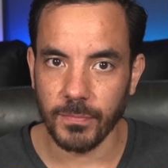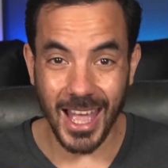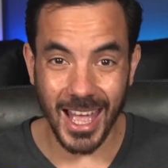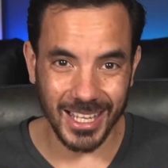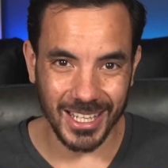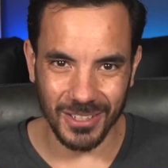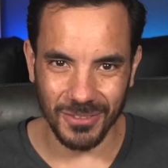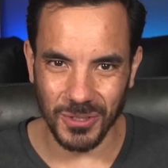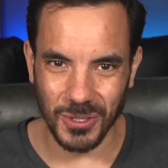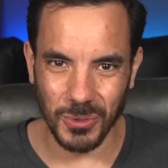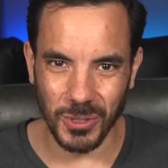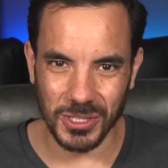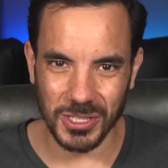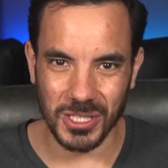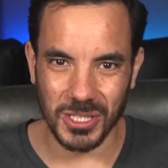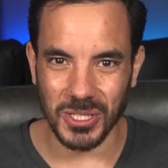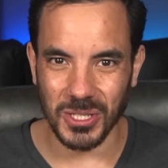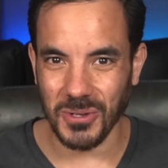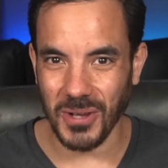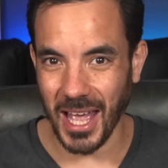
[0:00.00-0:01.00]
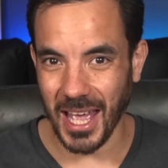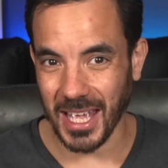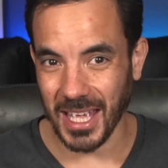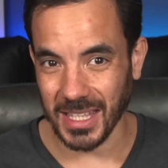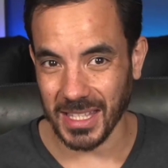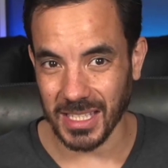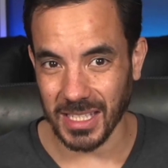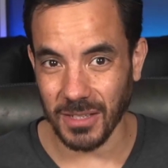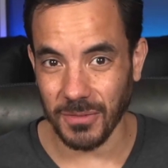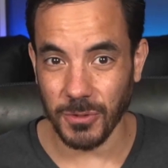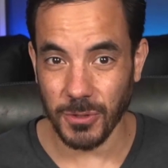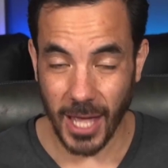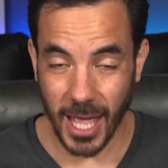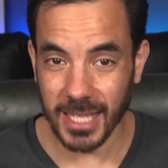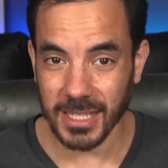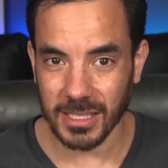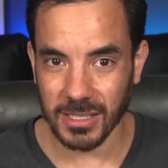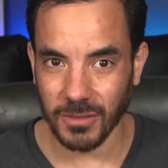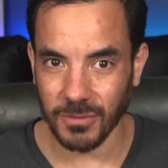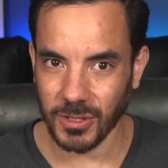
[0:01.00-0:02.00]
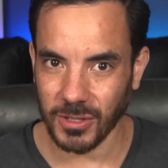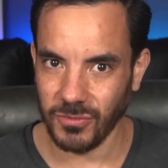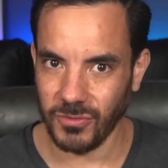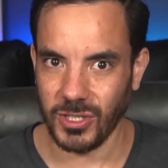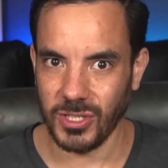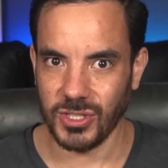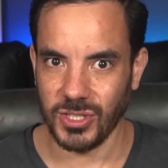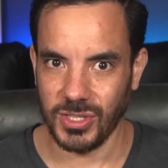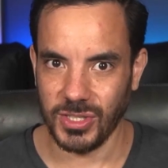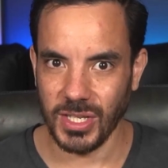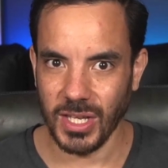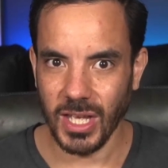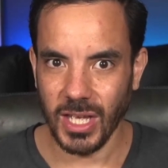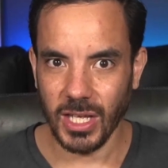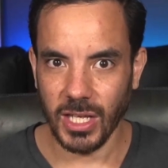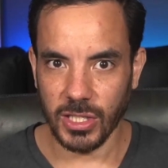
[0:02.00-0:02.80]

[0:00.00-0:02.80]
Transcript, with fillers: Heck, if you wanted to, and if you had enough conversions,